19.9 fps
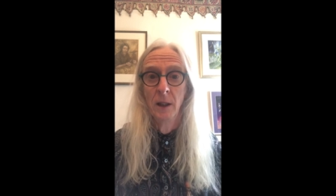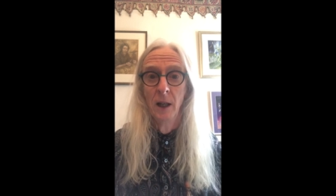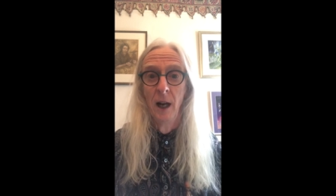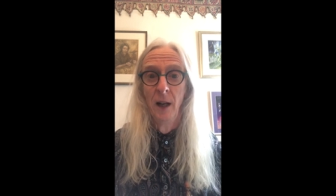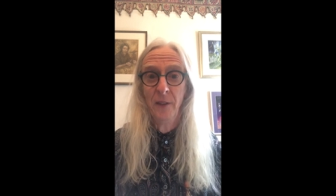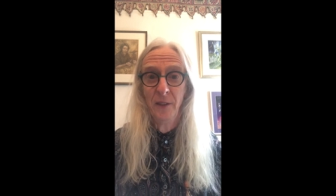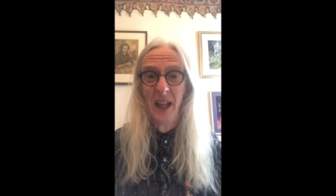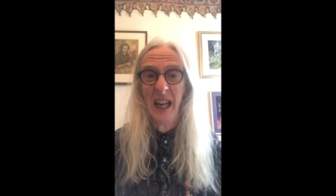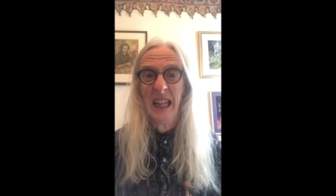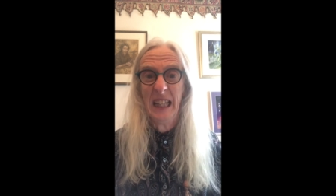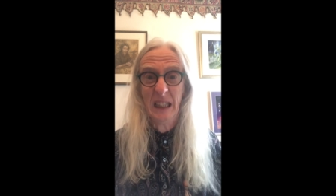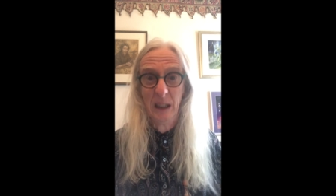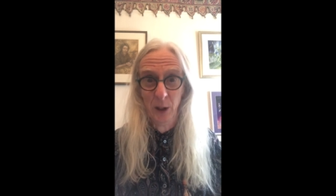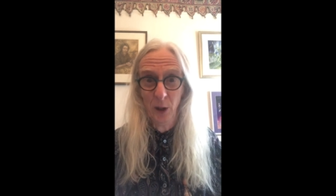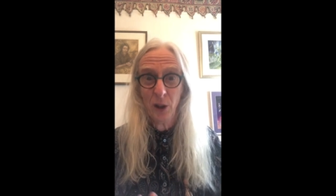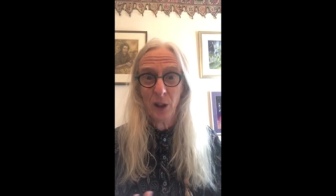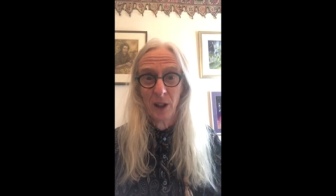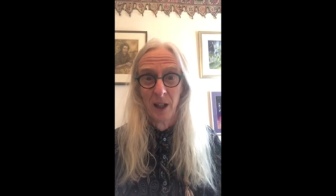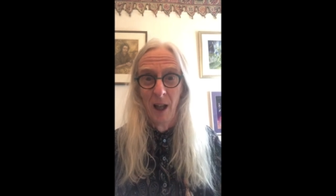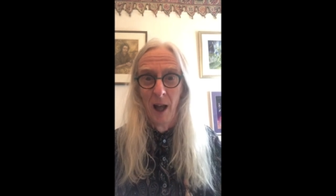and they
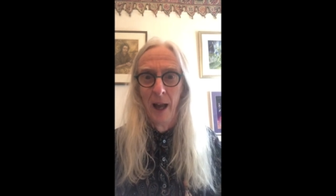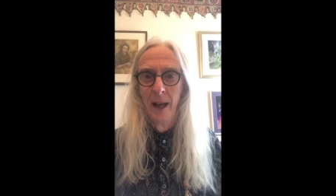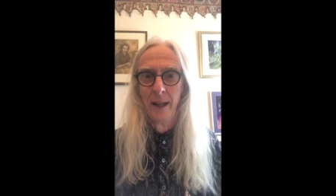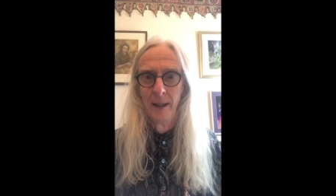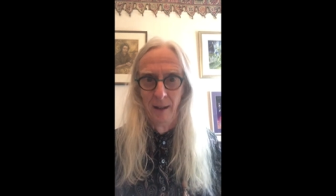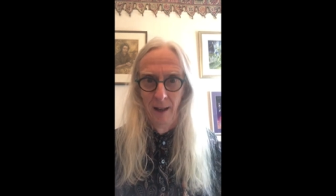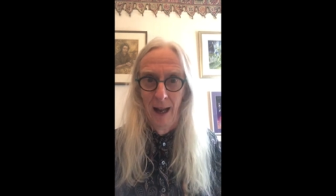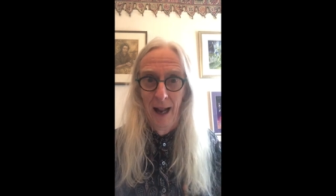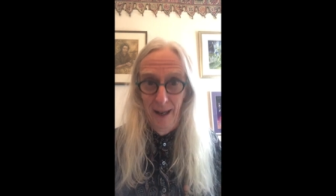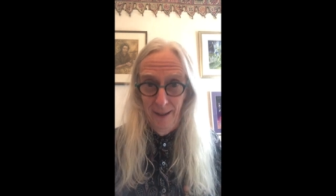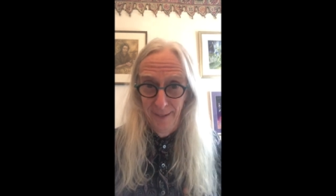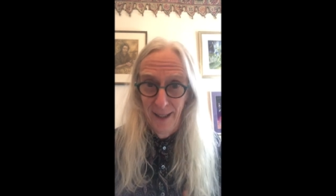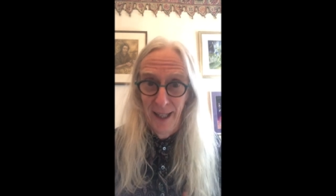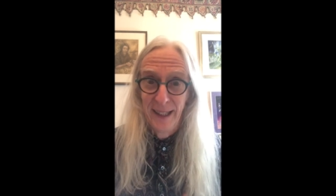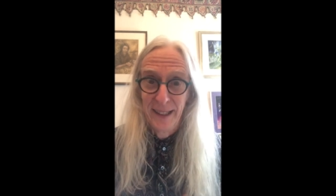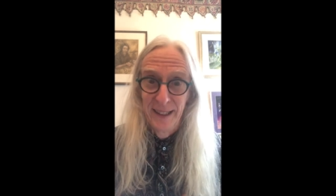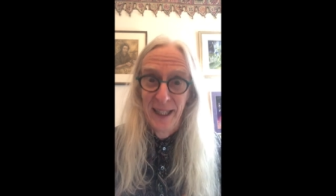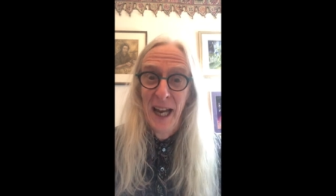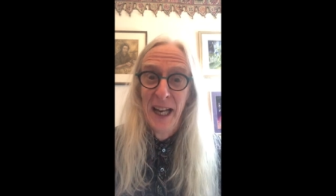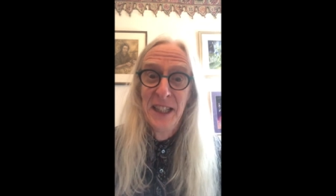looked like and
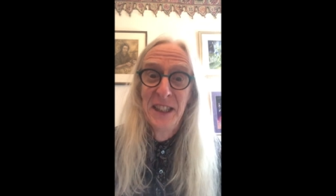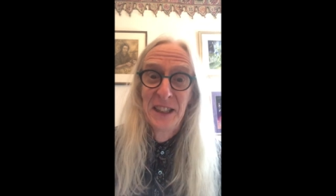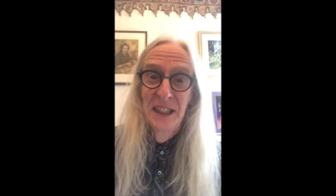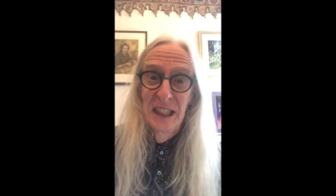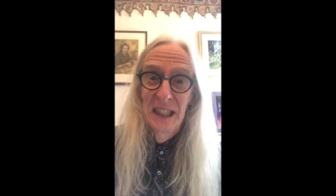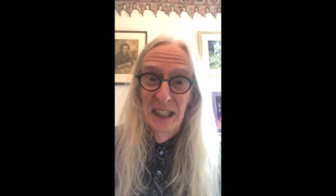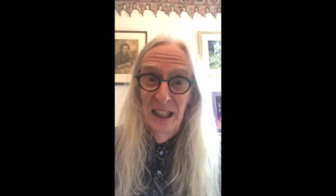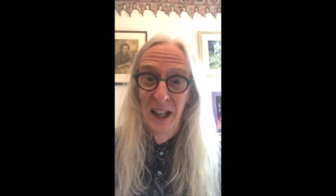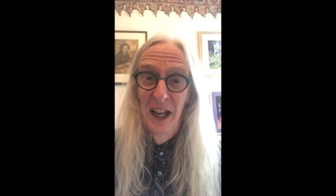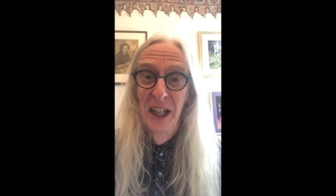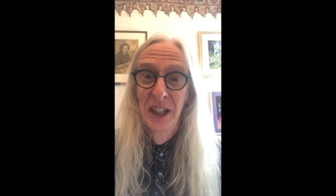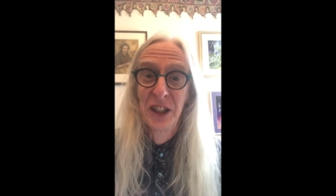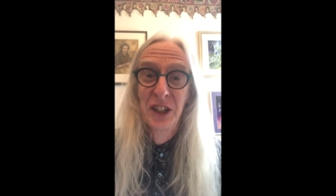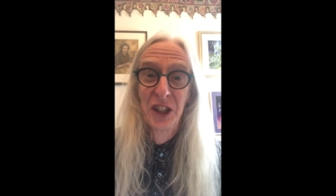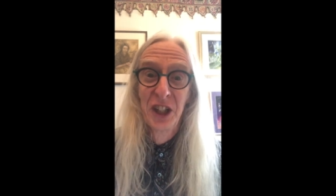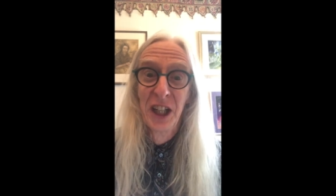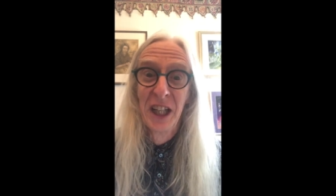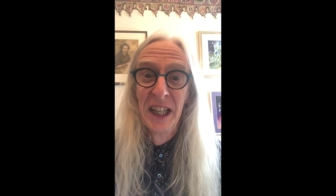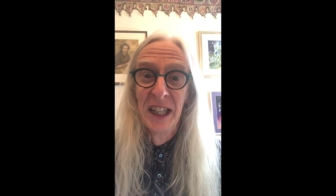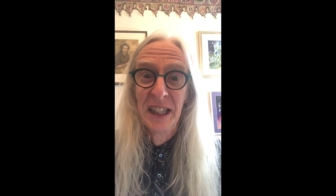they tasted like
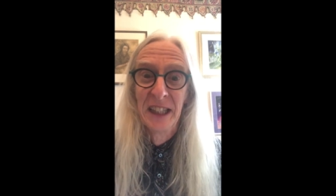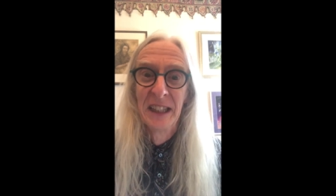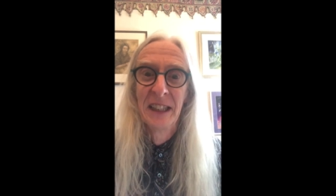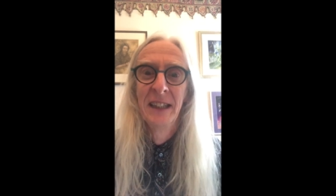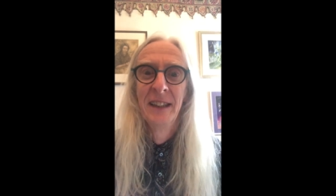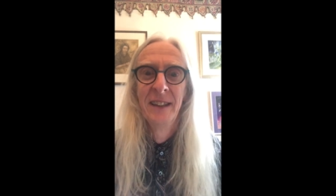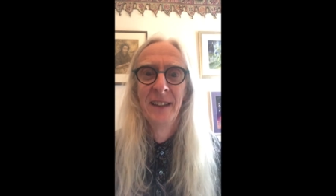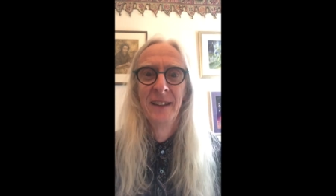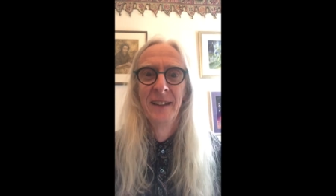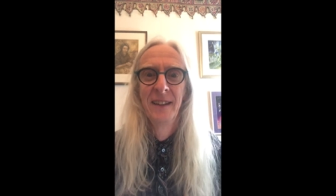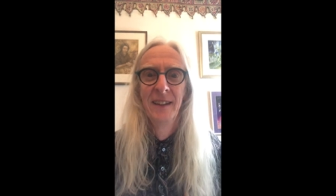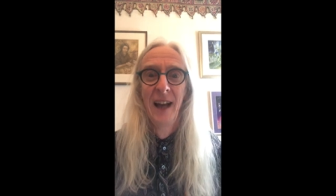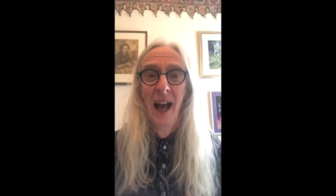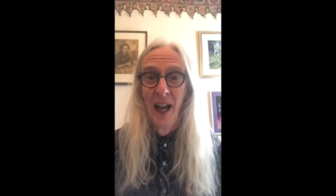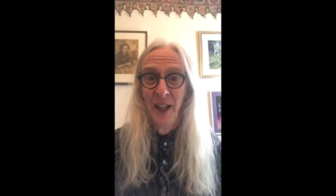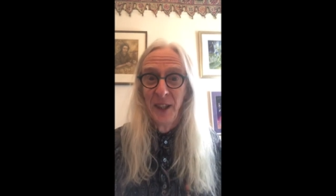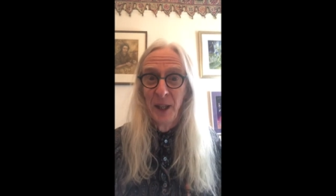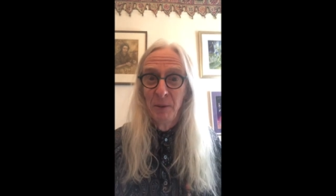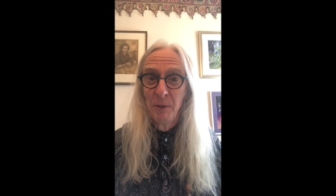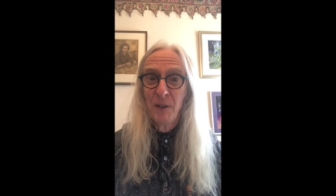chicken,
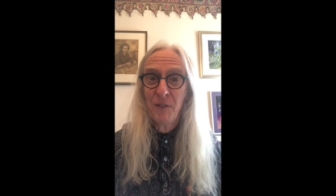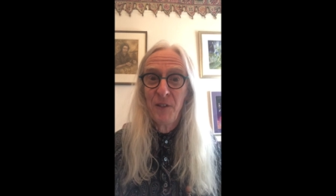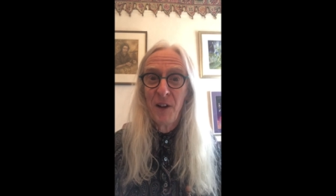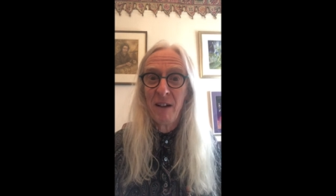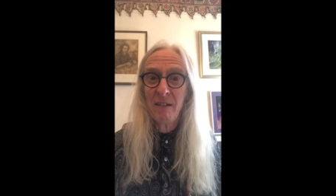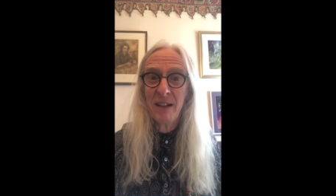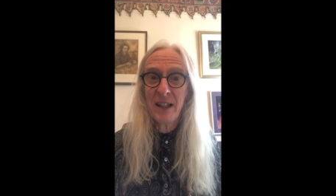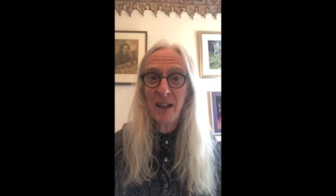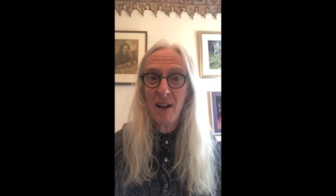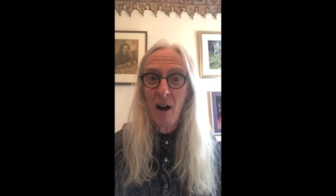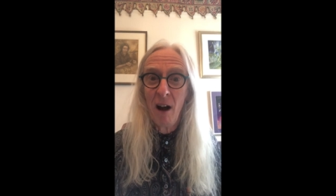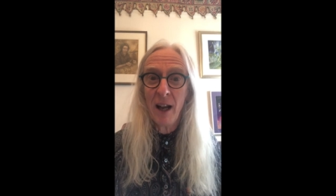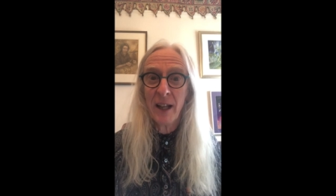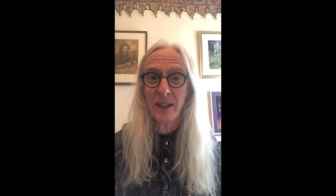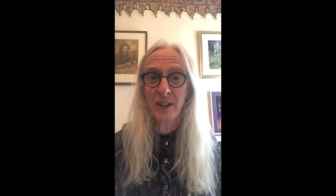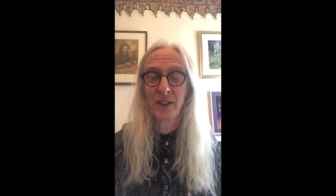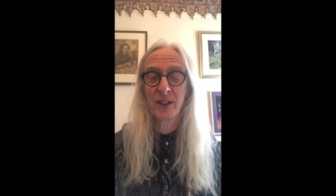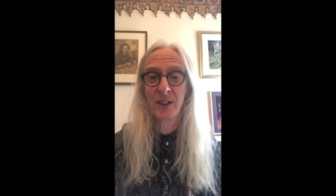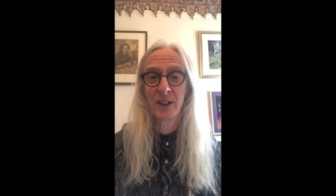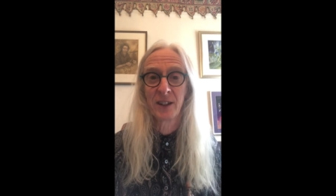and they were very
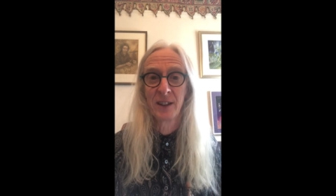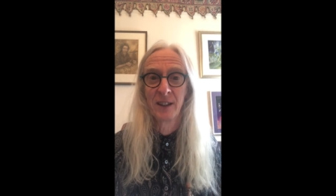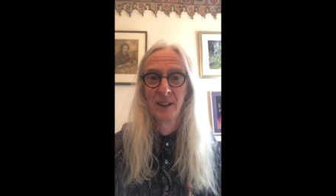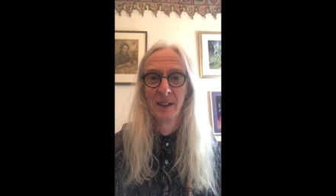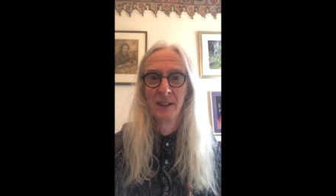nice.